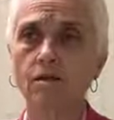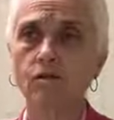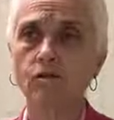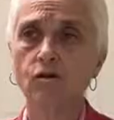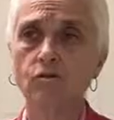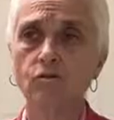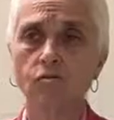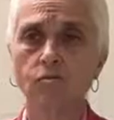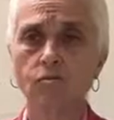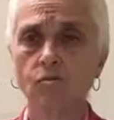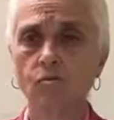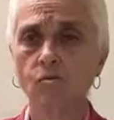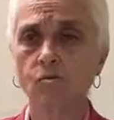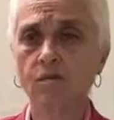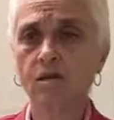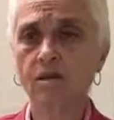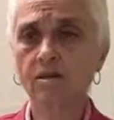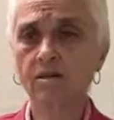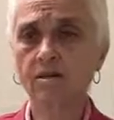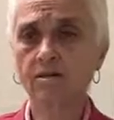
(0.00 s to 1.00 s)
So
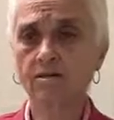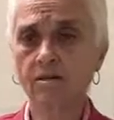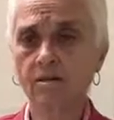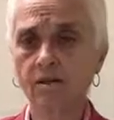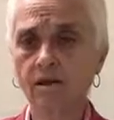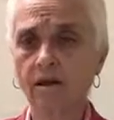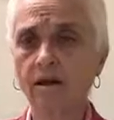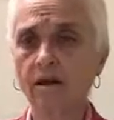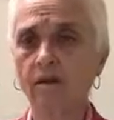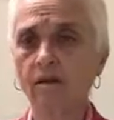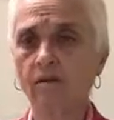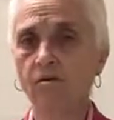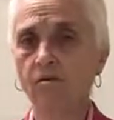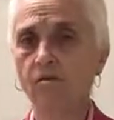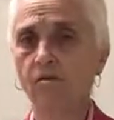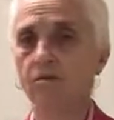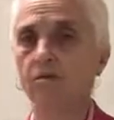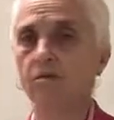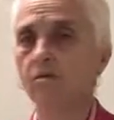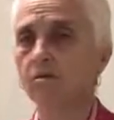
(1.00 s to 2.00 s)
in this account,
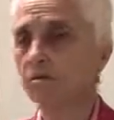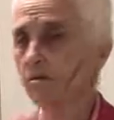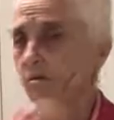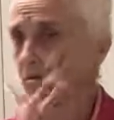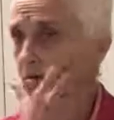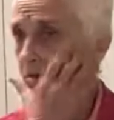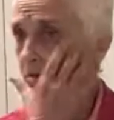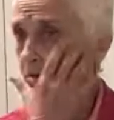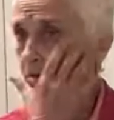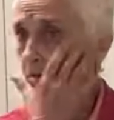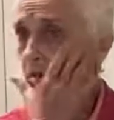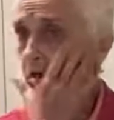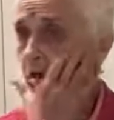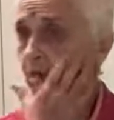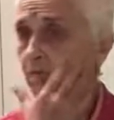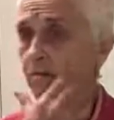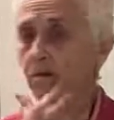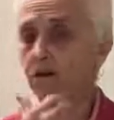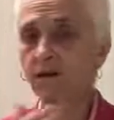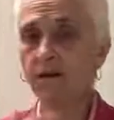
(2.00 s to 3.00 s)

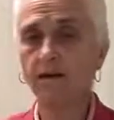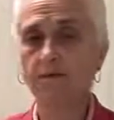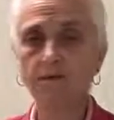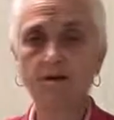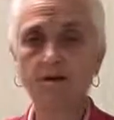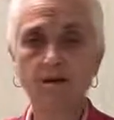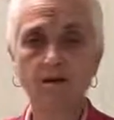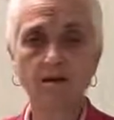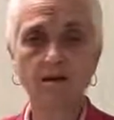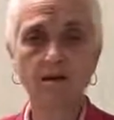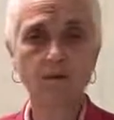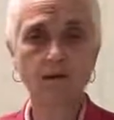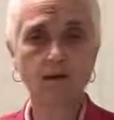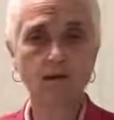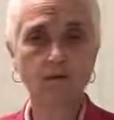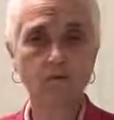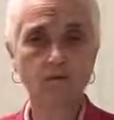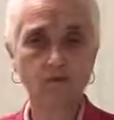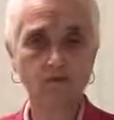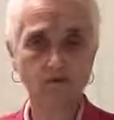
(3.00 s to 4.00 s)
evidently
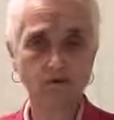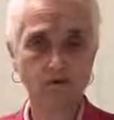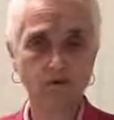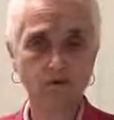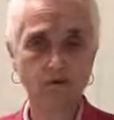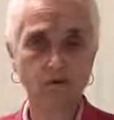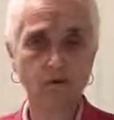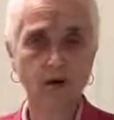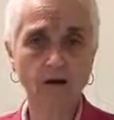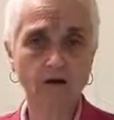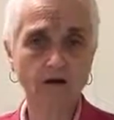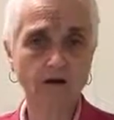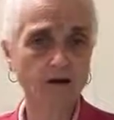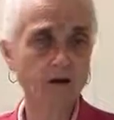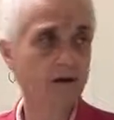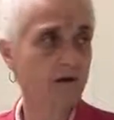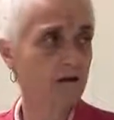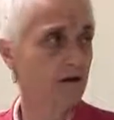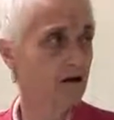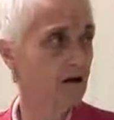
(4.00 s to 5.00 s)
he was
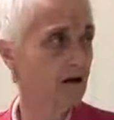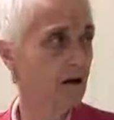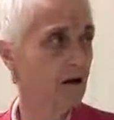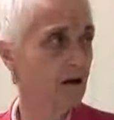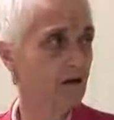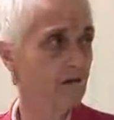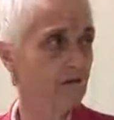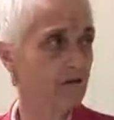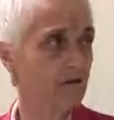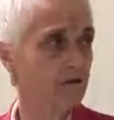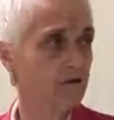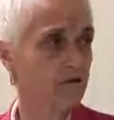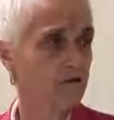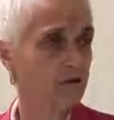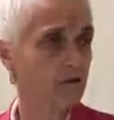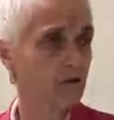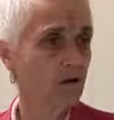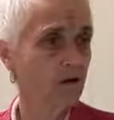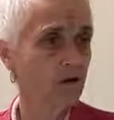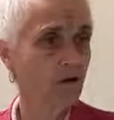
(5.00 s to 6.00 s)
instructing others
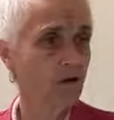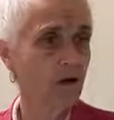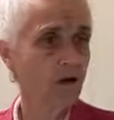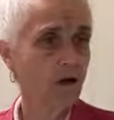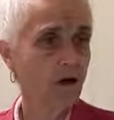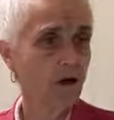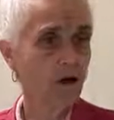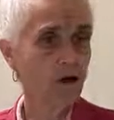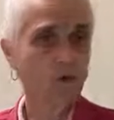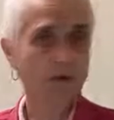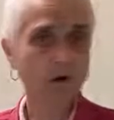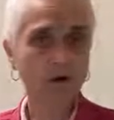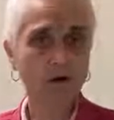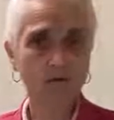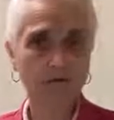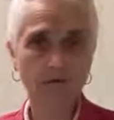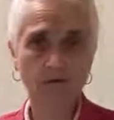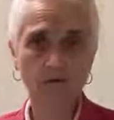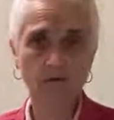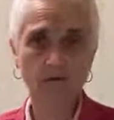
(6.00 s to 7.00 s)

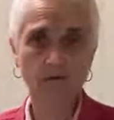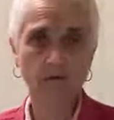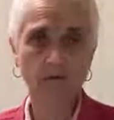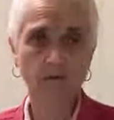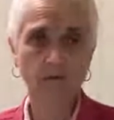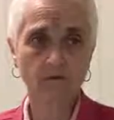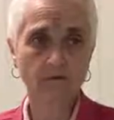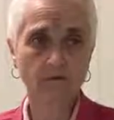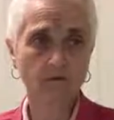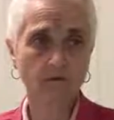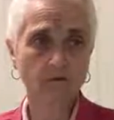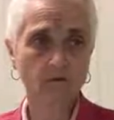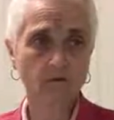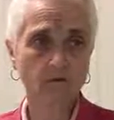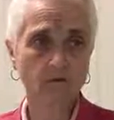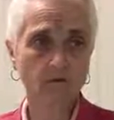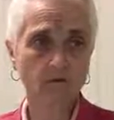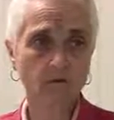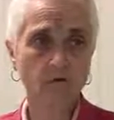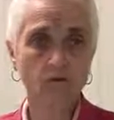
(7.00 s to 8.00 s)
about
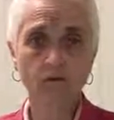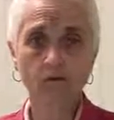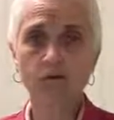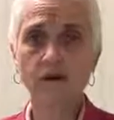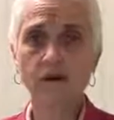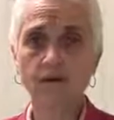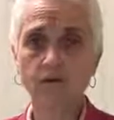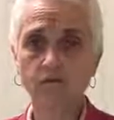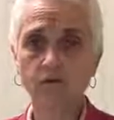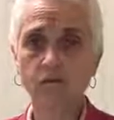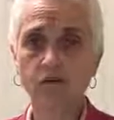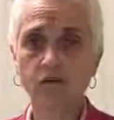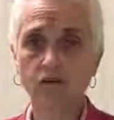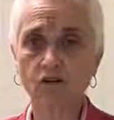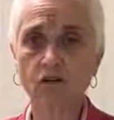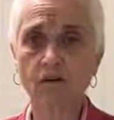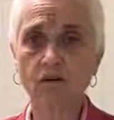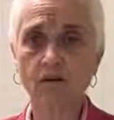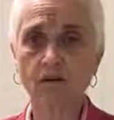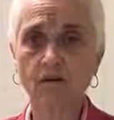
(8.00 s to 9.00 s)
good times to
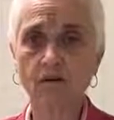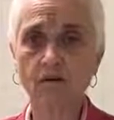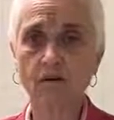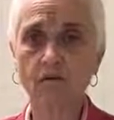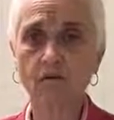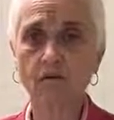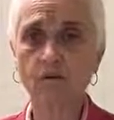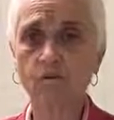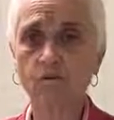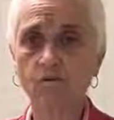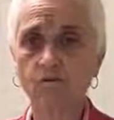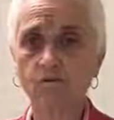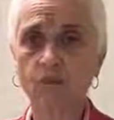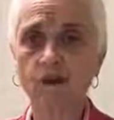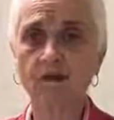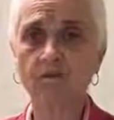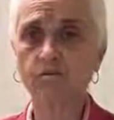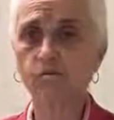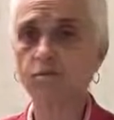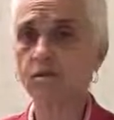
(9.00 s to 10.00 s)
chant. He was
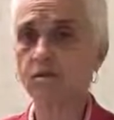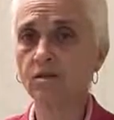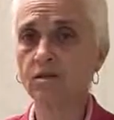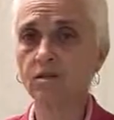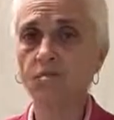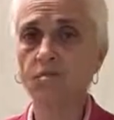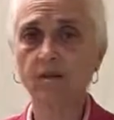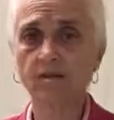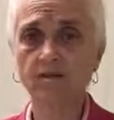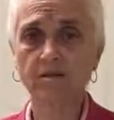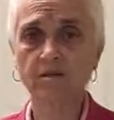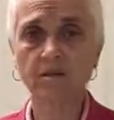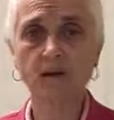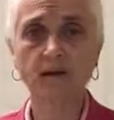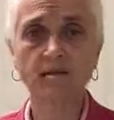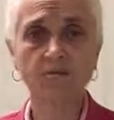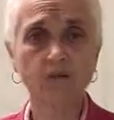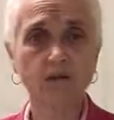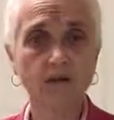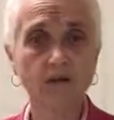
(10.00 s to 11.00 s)
asked, what's the best
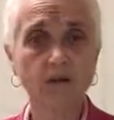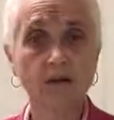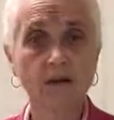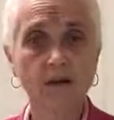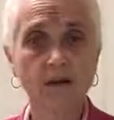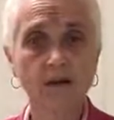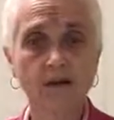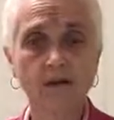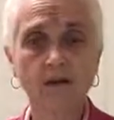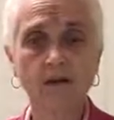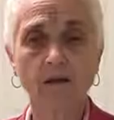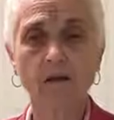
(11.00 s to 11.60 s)
time to chant?